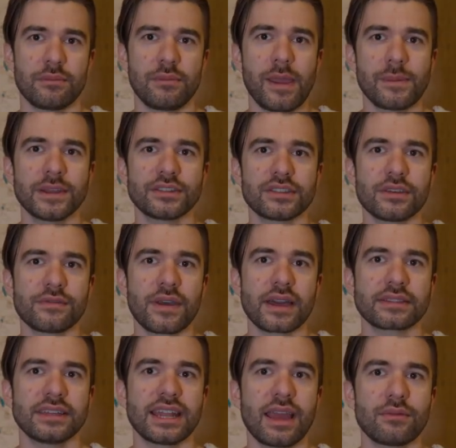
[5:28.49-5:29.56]
Maybe it's the
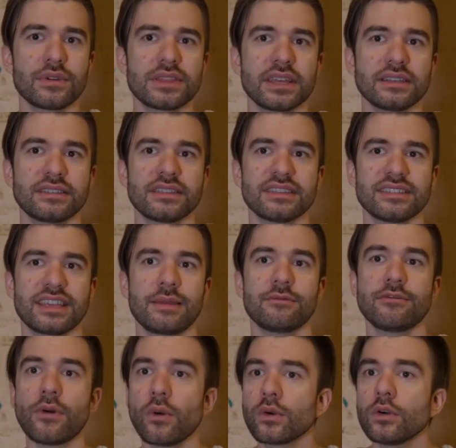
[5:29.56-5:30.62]
fact that everything's in the same
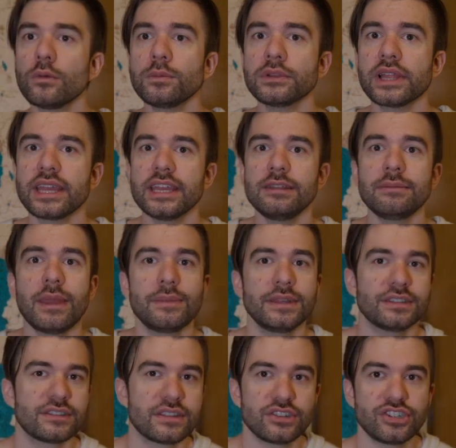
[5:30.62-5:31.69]
focal plane, maybe
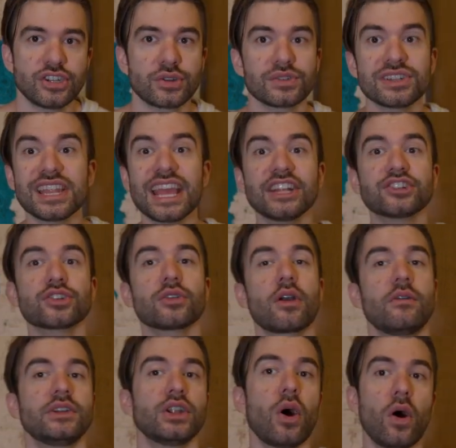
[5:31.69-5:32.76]
it's the sheer nature
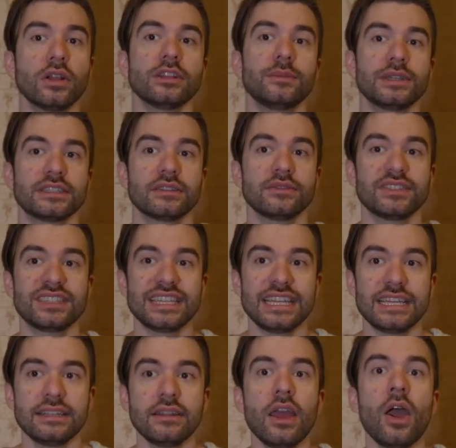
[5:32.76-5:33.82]
of an all emissive
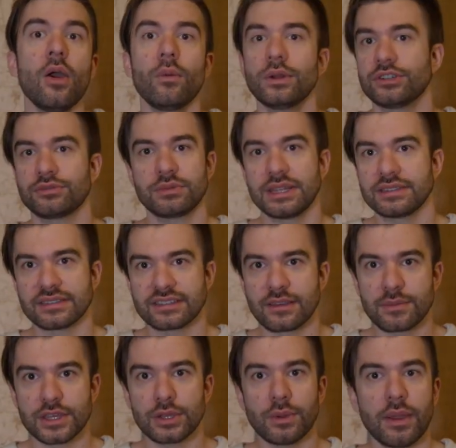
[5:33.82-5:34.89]
scene, which isn't
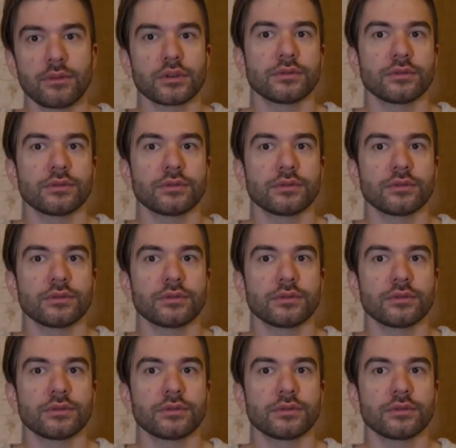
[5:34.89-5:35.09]
something you ever